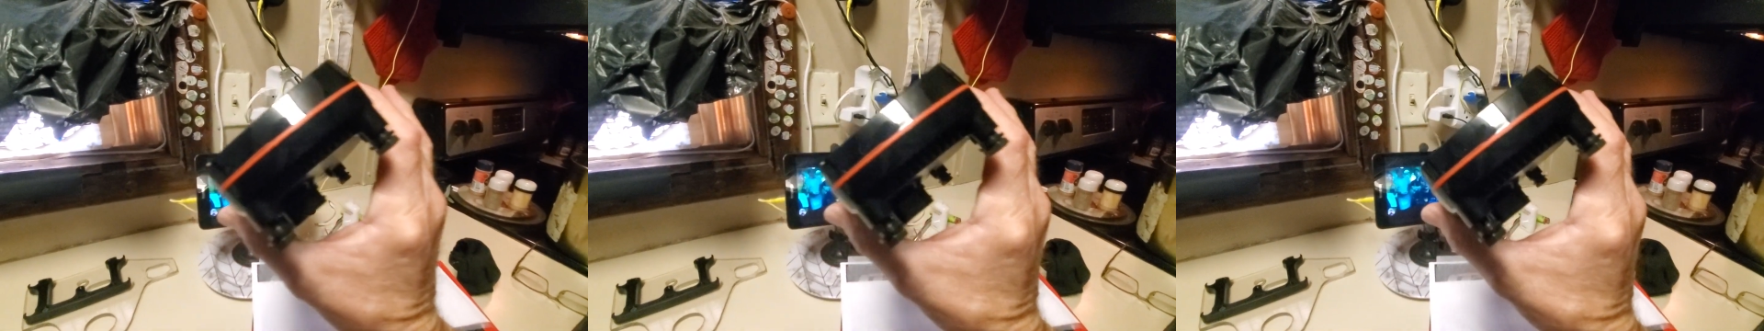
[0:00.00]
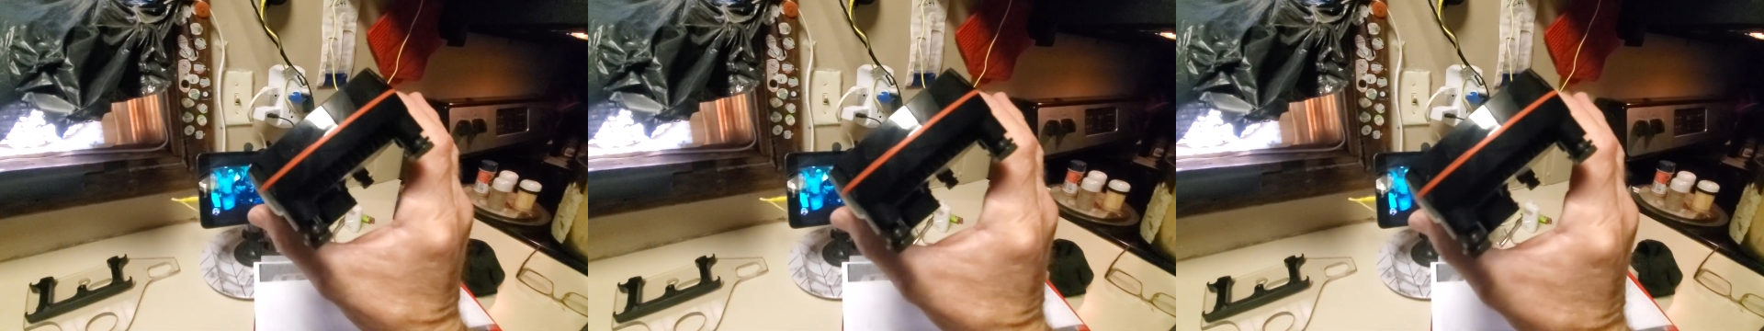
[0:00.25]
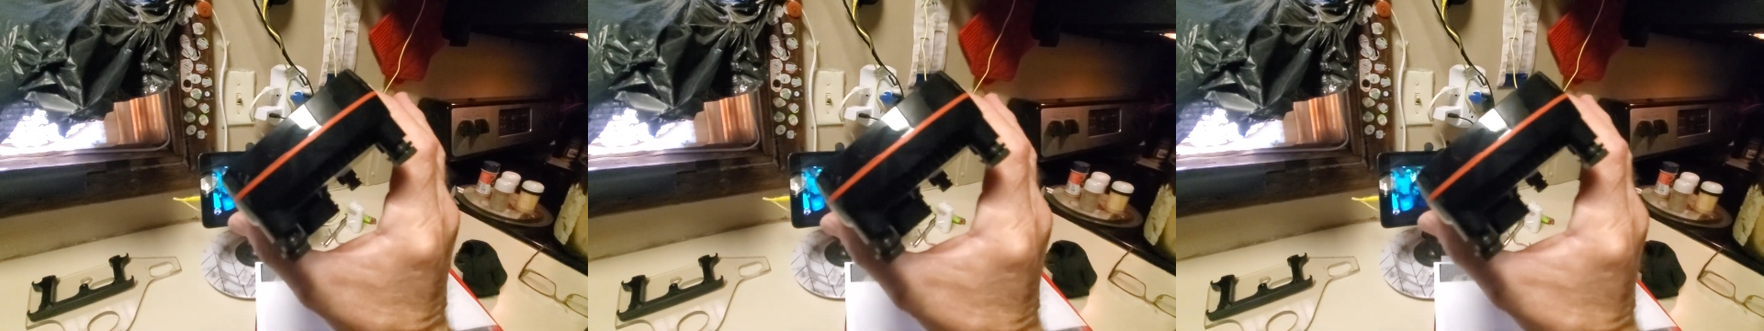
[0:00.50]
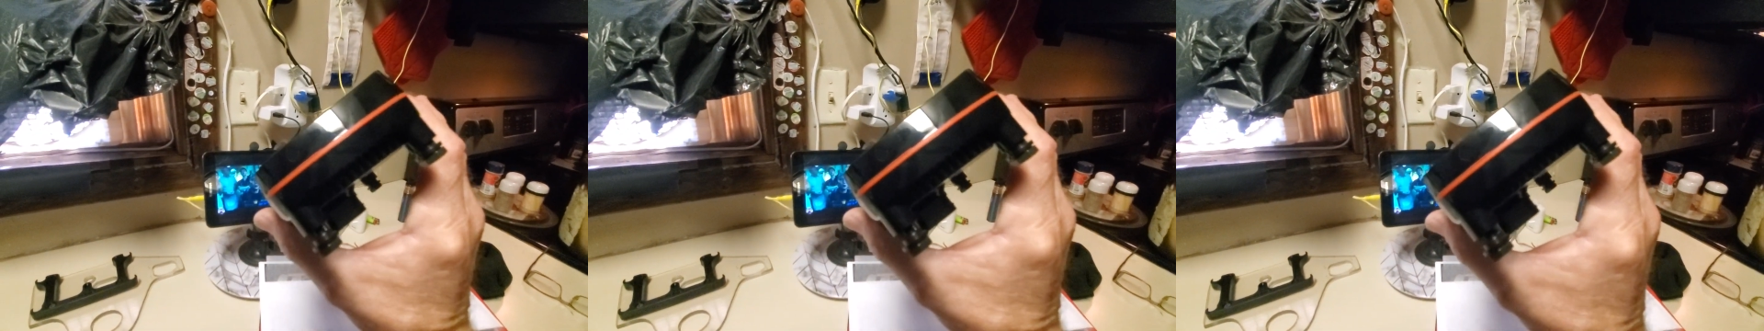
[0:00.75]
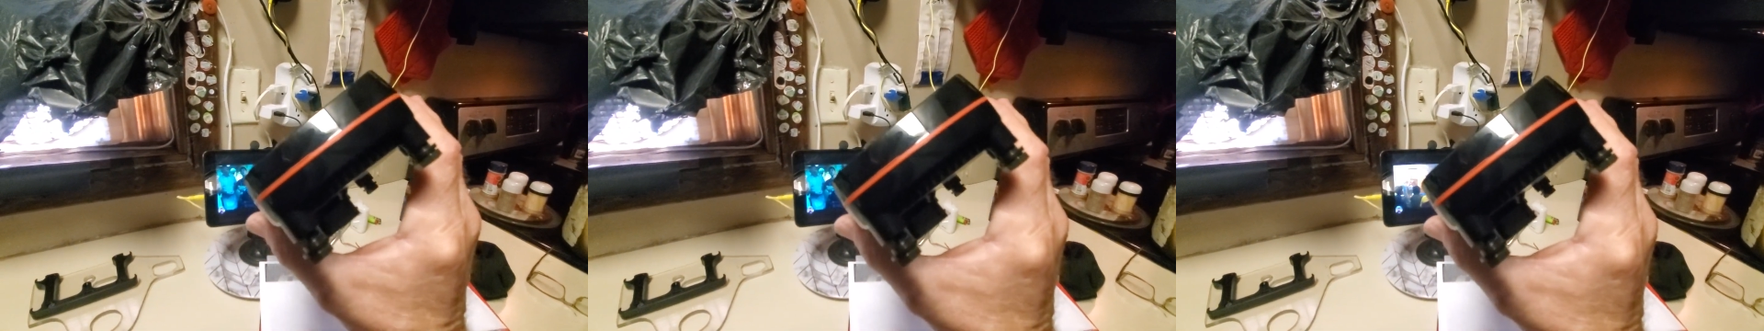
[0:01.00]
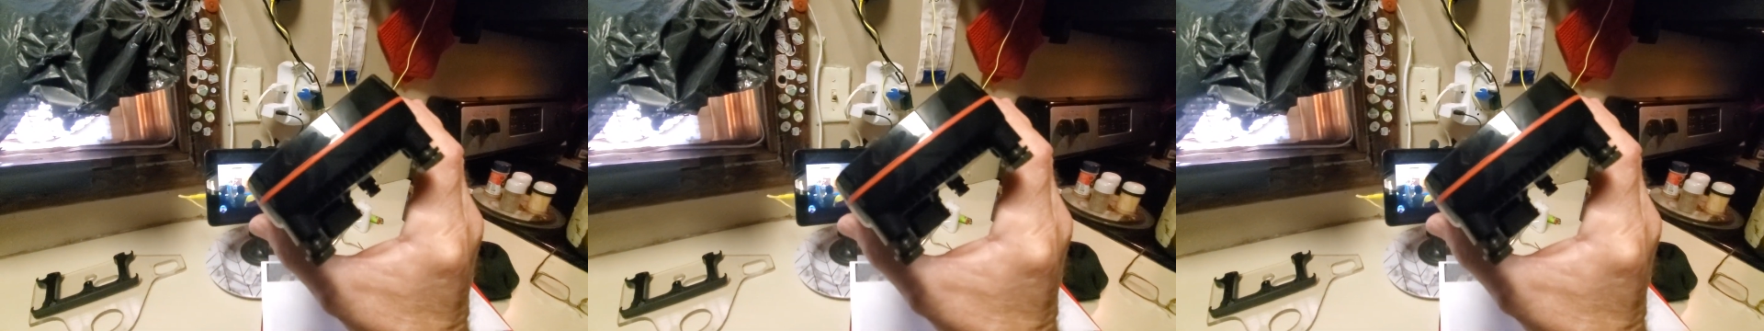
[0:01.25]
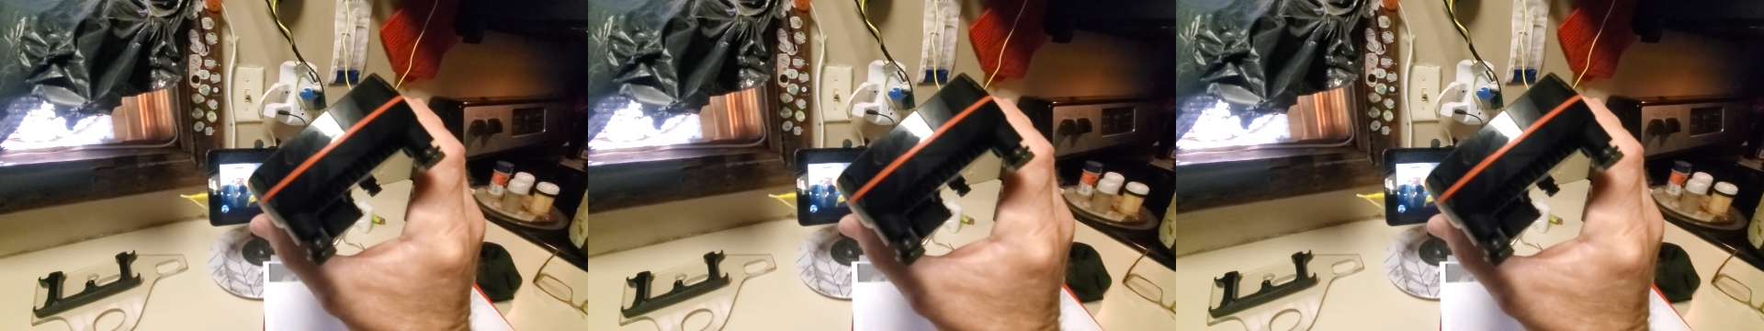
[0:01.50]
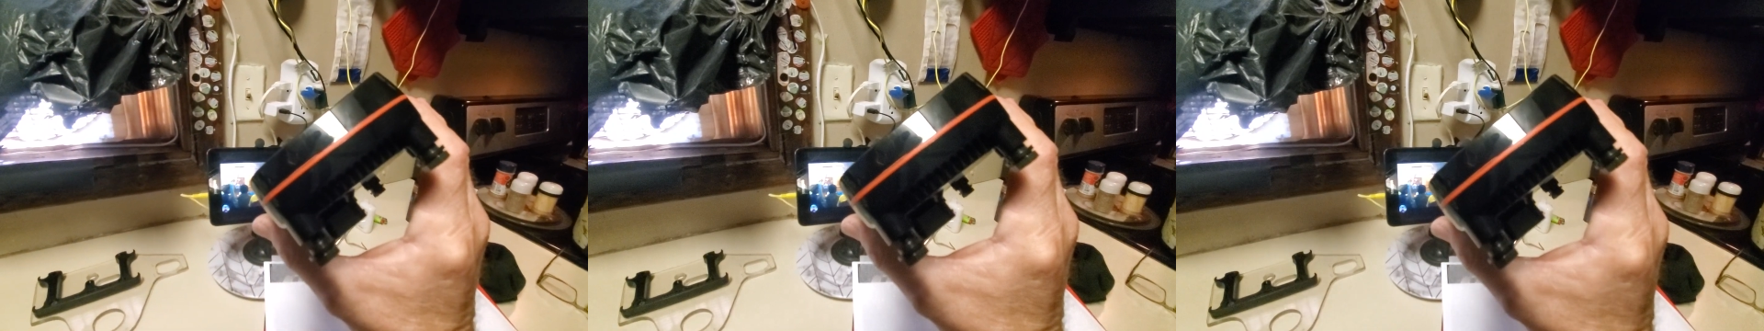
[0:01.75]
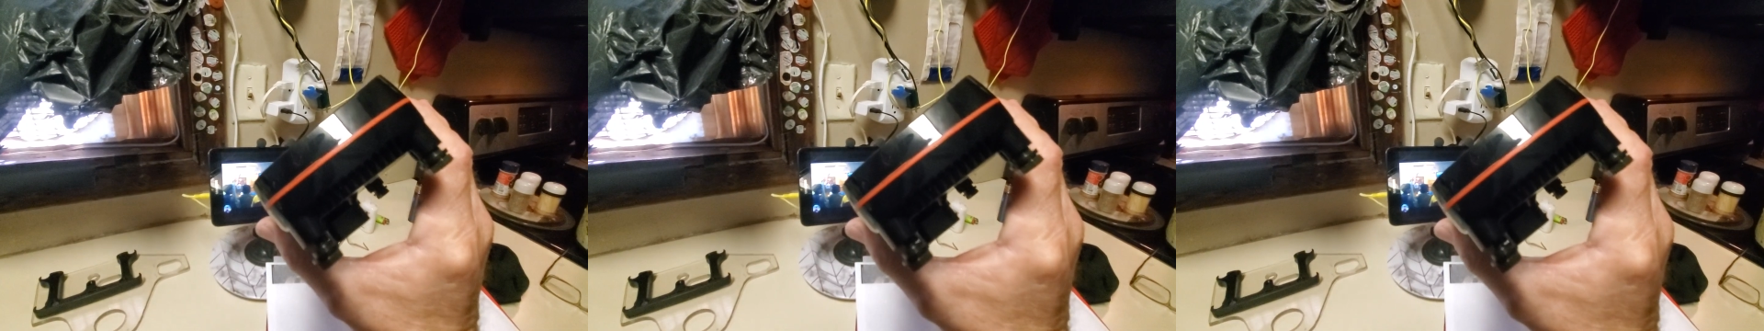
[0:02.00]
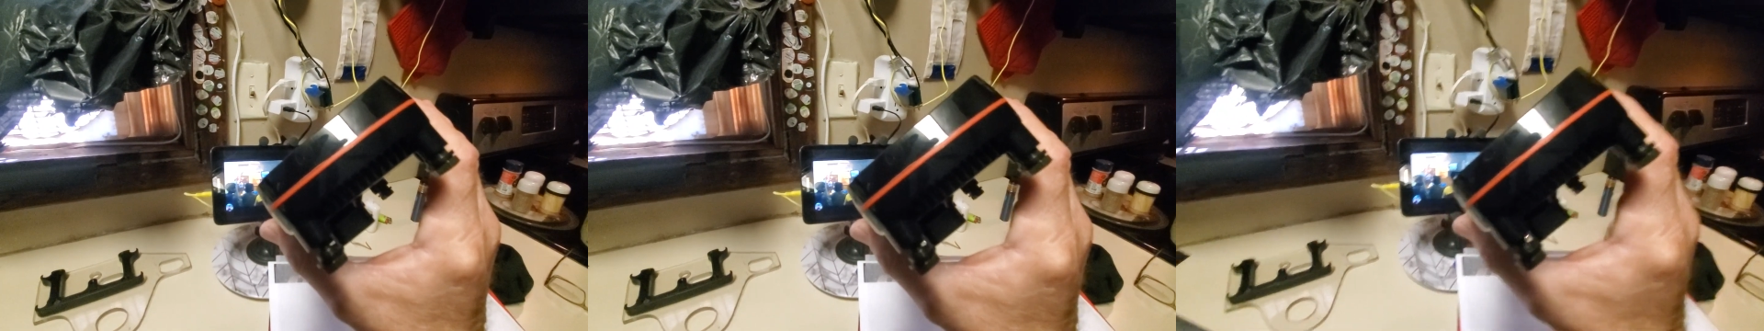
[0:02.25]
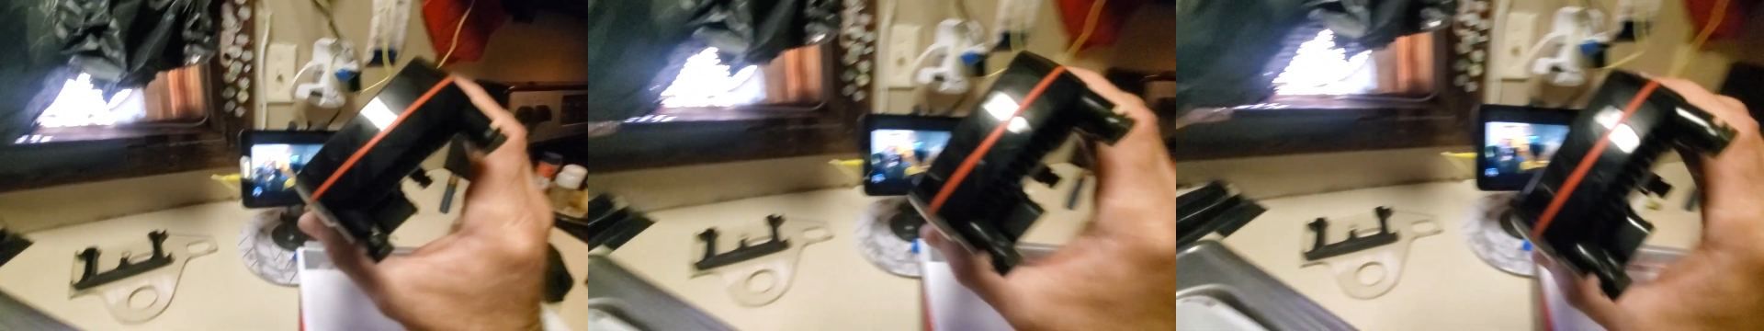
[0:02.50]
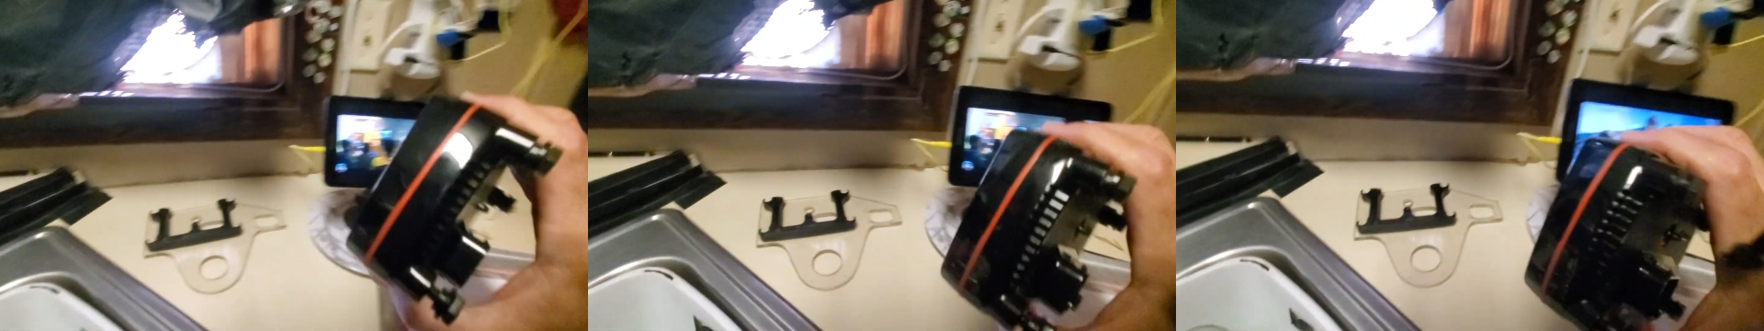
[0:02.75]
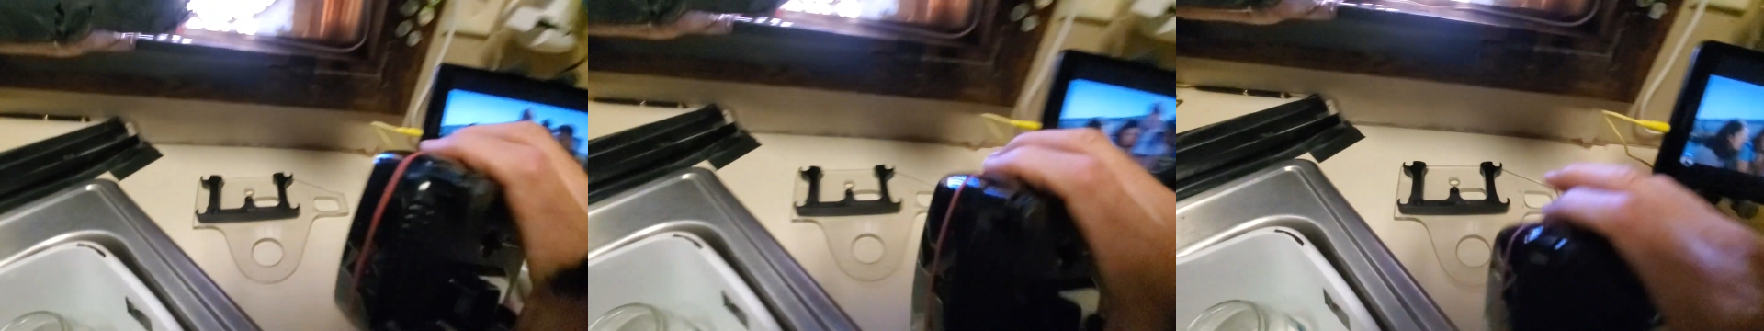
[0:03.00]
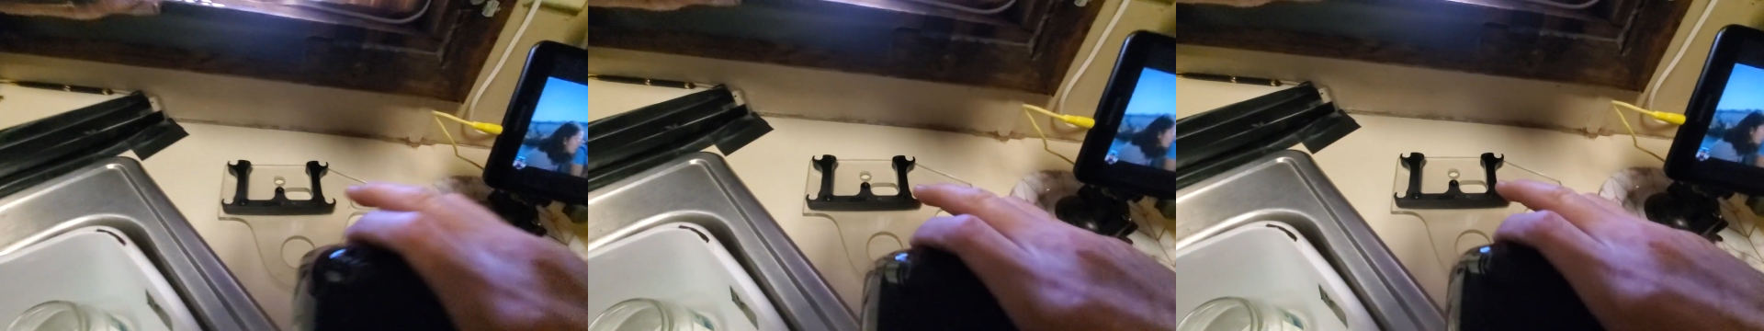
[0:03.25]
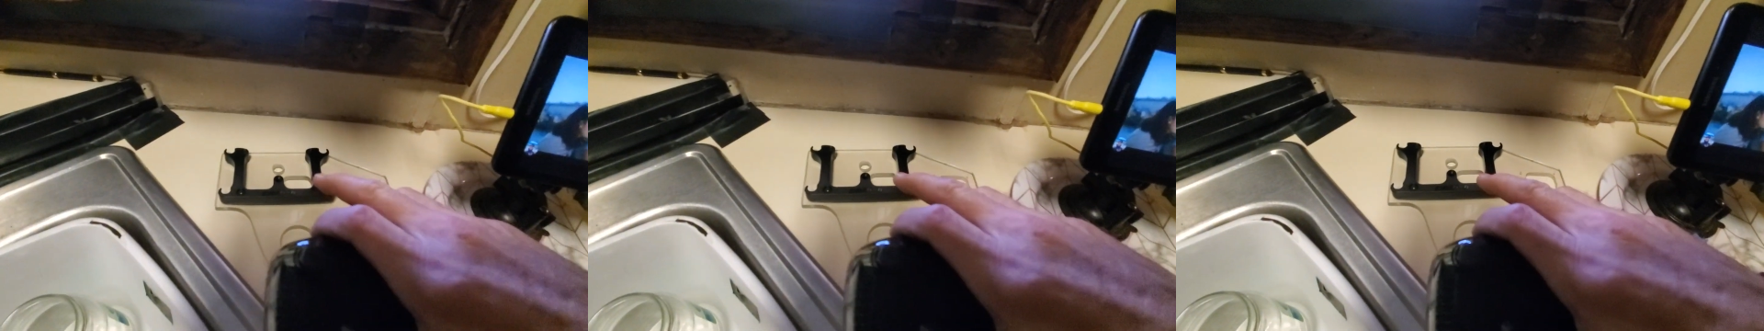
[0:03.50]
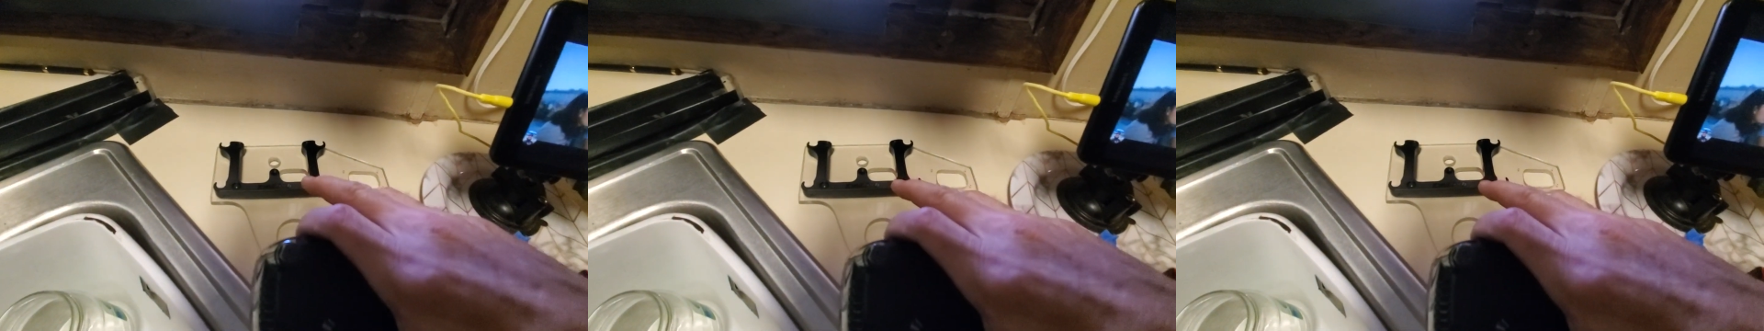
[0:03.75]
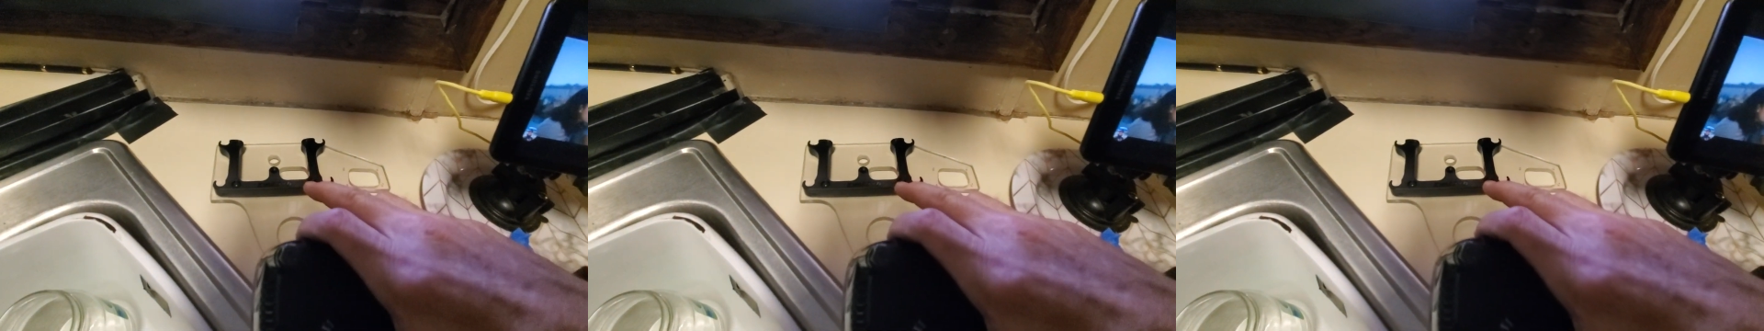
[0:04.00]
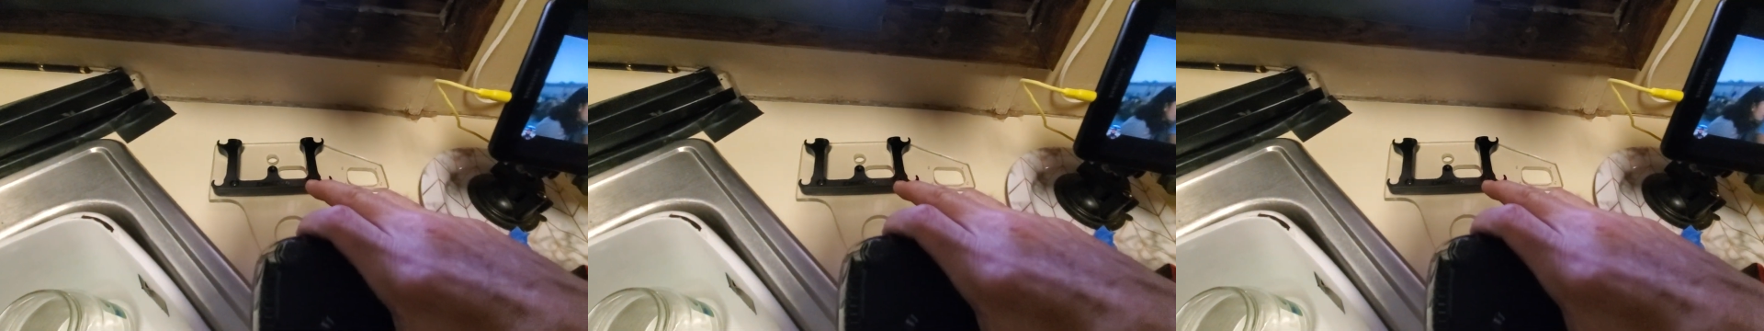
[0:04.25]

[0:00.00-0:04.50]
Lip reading: Nobody's mouth can be seen.